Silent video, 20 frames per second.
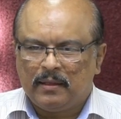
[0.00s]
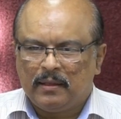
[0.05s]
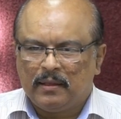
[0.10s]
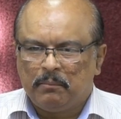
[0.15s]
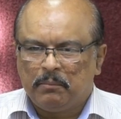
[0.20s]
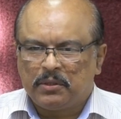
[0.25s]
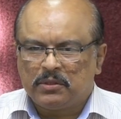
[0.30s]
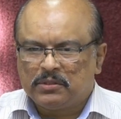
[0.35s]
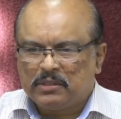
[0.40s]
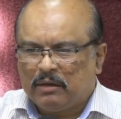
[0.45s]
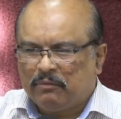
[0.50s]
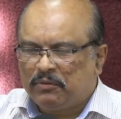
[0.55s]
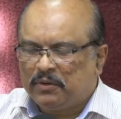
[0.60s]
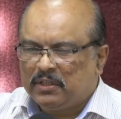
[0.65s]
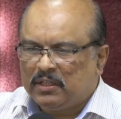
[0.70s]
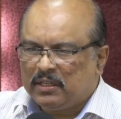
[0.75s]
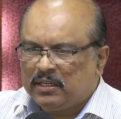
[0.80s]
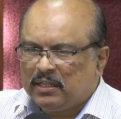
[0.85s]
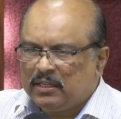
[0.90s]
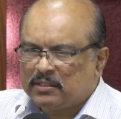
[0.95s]
Because
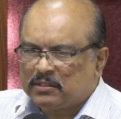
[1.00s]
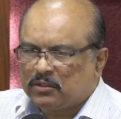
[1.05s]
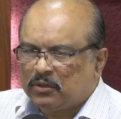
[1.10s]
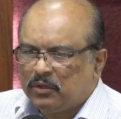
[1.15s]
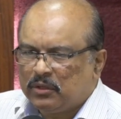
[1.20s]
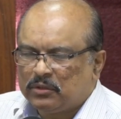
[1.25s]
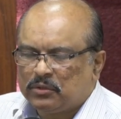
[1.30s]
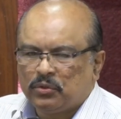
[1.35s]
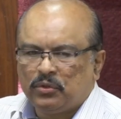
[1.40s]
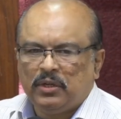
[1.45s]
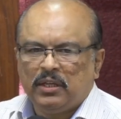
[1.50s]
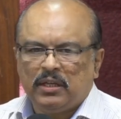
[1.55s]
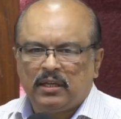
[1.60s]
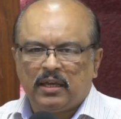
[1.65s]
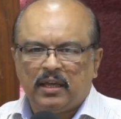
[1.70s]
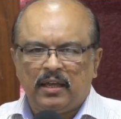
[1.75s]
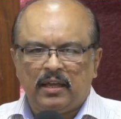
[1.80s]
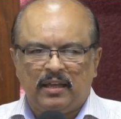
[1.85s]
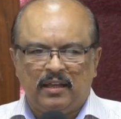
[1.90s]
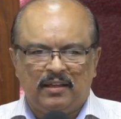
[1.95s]
everything is going through
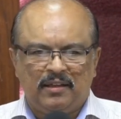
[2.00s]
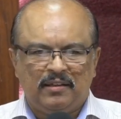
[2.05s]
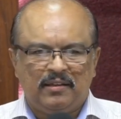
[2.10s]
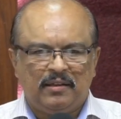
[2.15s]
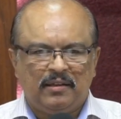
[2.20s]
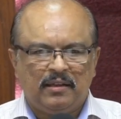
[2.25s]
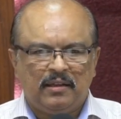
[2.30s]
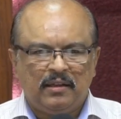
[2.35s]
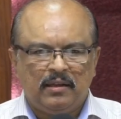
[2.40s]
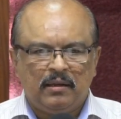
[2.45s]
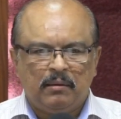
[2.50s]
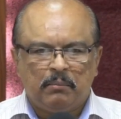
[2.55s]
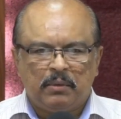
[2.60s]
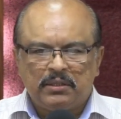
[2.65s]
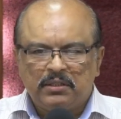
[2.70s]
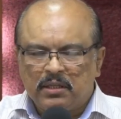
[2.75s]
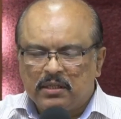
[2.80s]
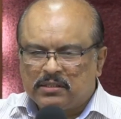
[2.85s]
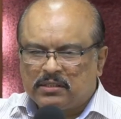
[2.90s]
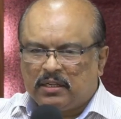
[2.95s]
decay.
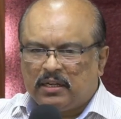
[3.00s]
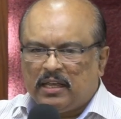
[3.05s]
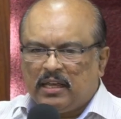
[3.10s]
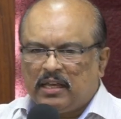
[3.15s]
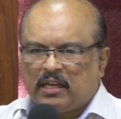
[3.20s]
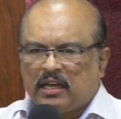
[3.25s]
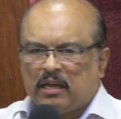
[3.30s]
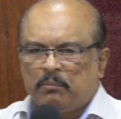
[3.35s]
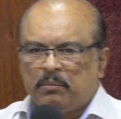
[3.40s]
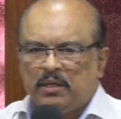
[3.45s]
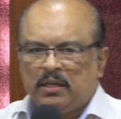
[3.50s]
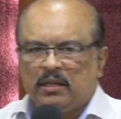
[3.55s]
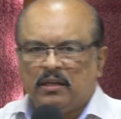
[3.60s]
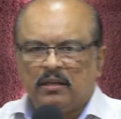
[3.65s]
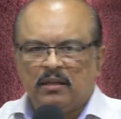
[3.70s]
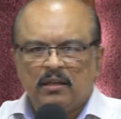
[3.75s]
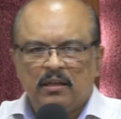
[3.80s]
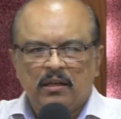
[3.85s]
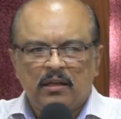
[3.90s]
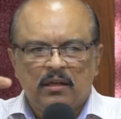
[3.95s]
But there's a day
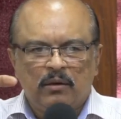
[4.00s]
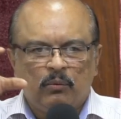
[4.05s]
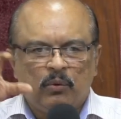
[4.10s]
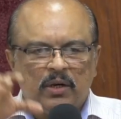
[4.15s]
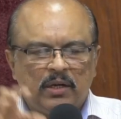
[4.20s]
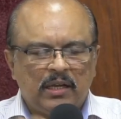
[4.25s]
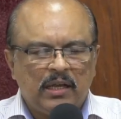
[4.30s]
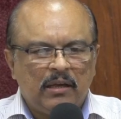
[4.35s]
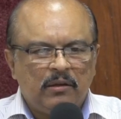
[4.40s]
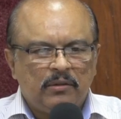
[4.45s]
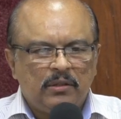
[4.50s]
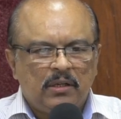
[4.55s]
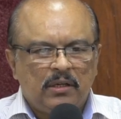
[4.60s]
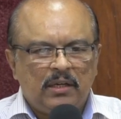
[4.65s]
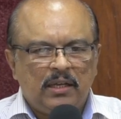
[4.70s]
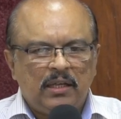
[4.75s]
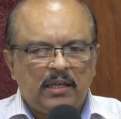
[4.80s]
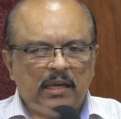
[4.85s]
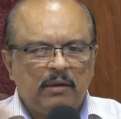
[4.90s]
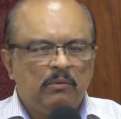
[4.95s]
coming when uh, the
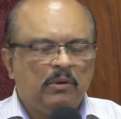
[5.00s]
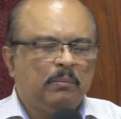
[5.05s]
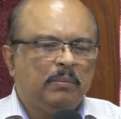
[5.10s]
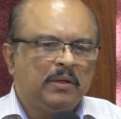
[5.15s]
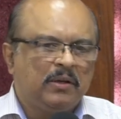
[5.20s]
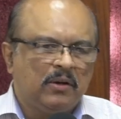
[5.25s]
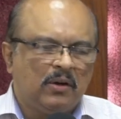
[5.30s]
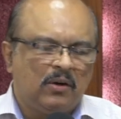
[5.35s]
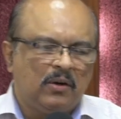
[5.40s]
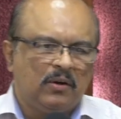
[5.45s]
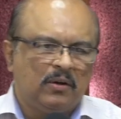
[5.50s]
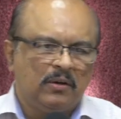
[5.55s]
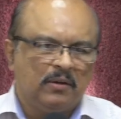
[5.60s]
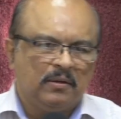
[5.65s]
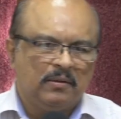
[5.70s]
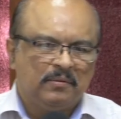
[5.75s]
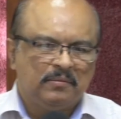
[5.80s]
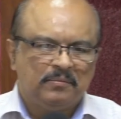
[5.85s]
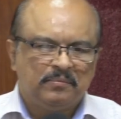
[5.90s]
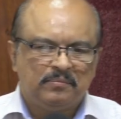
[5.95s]
decay will be
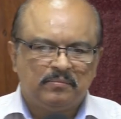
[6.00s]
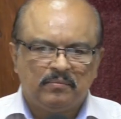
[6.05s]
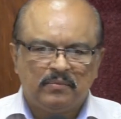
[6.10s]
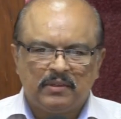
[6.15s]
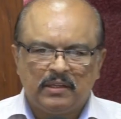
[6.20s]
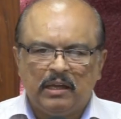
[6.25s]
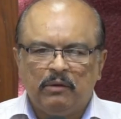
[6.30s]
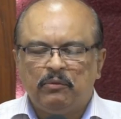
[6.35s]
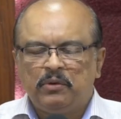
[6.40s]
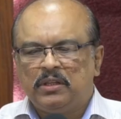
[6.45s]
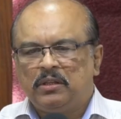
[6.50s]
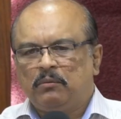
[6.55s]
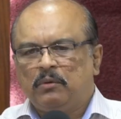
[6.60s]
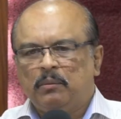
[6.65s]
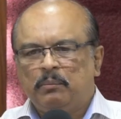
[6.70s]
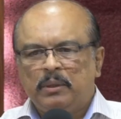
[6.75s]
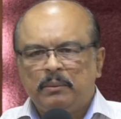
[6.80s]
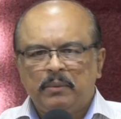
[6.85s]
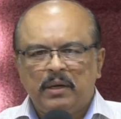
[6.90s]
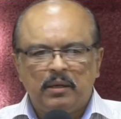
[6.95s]
gone. Everything will
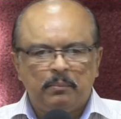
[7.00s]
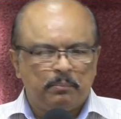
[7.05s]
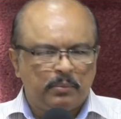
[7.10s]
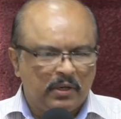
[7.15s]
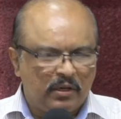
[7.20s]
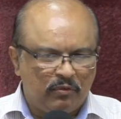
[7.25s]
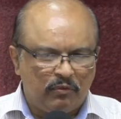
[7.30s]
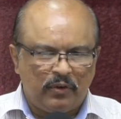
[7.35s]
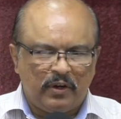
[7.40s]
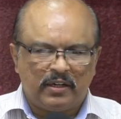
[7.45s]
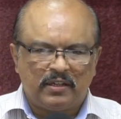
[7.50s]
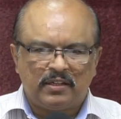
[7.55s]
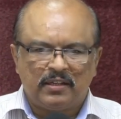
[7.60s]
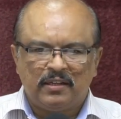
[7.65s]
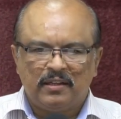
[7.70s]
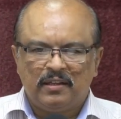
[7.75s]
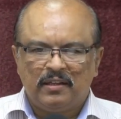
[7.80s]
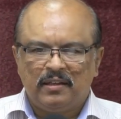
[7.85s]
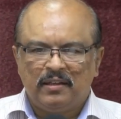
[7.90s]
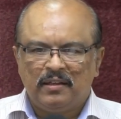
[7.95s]
be made perfect.
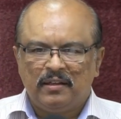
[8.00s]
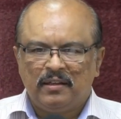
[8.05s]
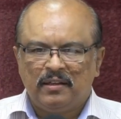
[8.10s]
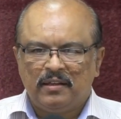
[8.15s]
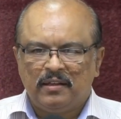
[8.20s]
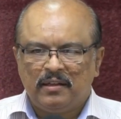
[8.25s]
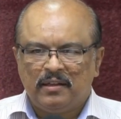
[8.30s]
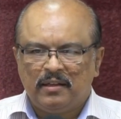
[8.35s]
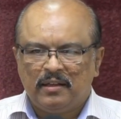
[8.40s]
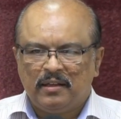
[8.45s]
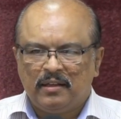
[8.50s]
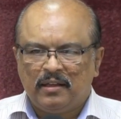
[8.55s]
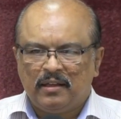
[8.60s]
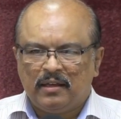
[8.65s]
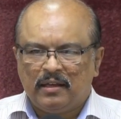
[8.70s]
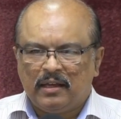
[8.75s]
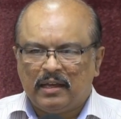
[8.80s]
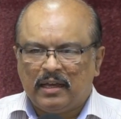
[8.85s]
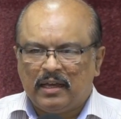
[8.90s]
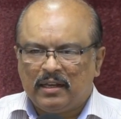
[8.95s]

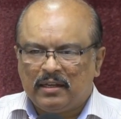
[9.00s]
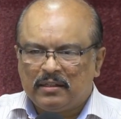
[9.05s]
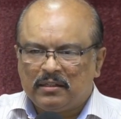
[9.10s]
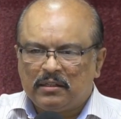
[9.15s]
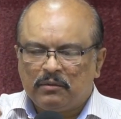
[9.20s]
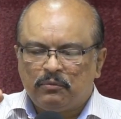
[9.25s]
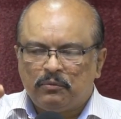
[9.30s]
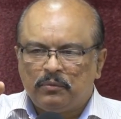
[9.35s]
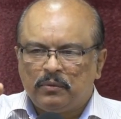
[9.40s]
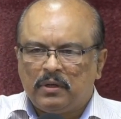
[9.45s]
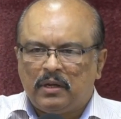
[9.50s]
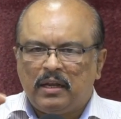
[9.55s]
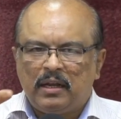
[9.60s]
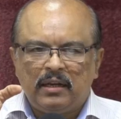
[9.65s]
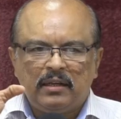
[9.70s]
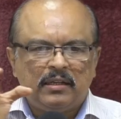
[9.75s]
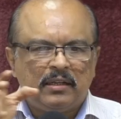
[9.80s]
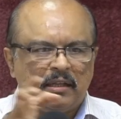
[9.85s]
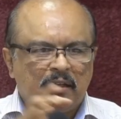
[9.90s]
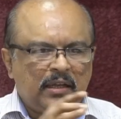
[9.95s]
And the,
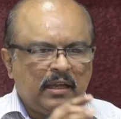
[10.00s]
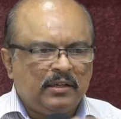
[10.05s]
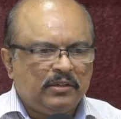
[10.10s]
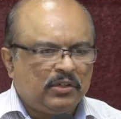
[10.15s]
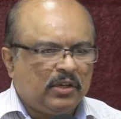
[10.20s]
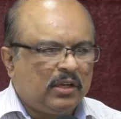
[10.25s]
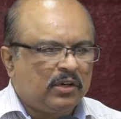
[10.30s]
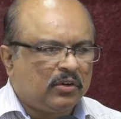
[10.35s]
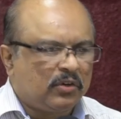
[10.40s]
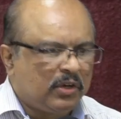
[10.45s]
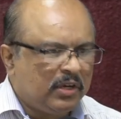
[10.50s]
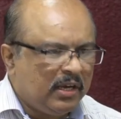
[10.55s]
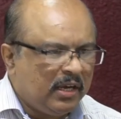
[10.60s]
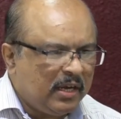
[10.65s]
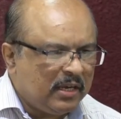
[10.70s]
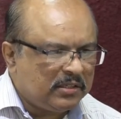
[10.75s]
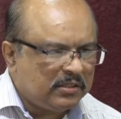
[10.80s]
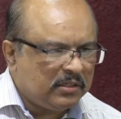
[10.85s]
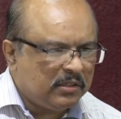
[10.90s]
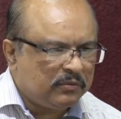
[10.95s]
and the entire
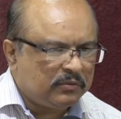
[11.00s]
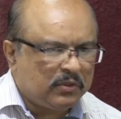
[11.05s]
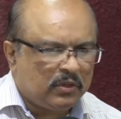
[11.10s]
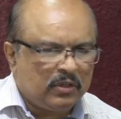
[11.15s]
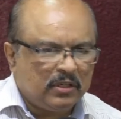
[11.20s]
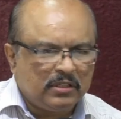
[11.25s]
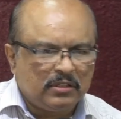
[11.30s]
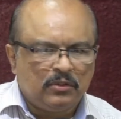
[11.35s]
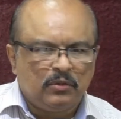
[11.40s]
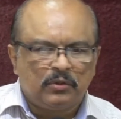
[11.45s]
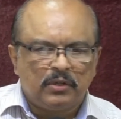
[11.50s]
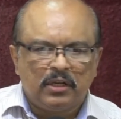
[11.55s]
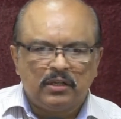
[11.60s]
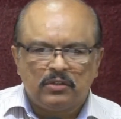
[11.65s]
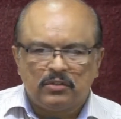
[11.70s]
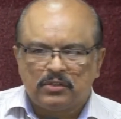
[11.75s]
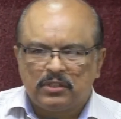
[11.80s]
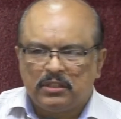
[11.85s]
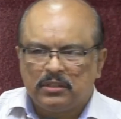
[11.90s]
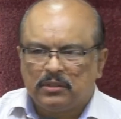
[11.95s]
creation of God is looking
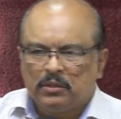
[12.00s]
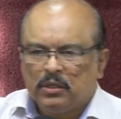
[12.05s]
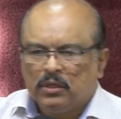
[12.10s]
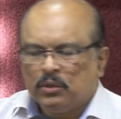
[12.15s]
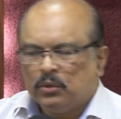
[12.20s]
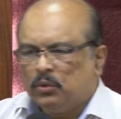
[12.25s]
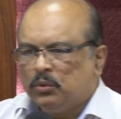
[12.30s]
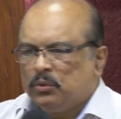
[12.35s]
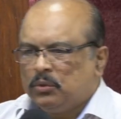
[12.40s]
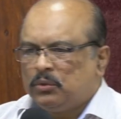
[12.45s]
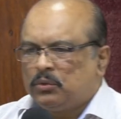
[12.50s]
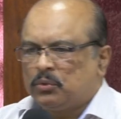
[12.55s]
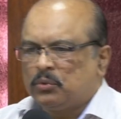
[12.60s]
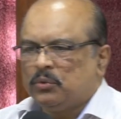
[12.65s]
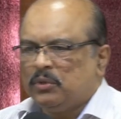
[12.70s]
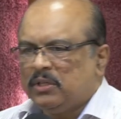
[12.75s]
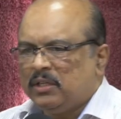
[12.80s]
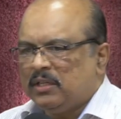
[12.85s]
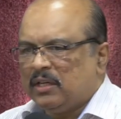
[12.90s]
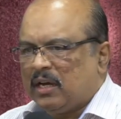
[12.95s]
to see who
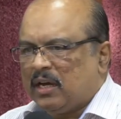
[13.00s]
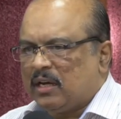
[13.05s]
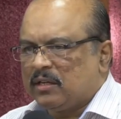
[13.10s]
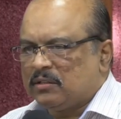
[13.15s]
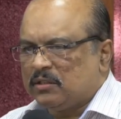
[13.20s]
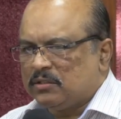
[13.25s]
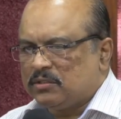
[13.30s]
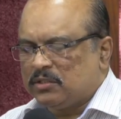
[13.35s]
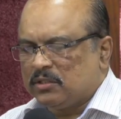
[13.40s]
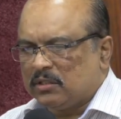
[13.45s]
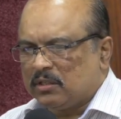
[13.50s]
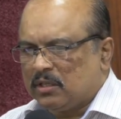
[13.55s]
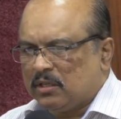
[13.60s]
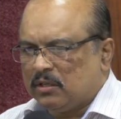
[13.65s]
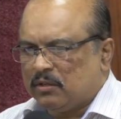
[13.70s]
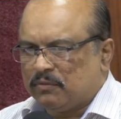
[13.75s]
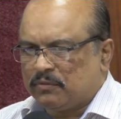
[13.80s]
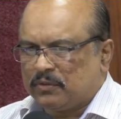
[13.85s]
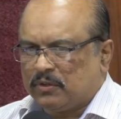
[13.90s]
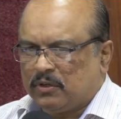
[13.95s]
truly are the children
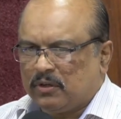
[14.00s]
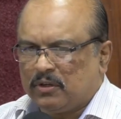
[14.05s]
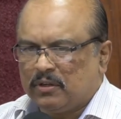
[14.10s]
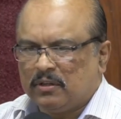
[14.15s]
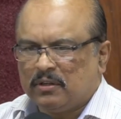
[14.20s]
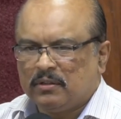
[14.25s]
of God.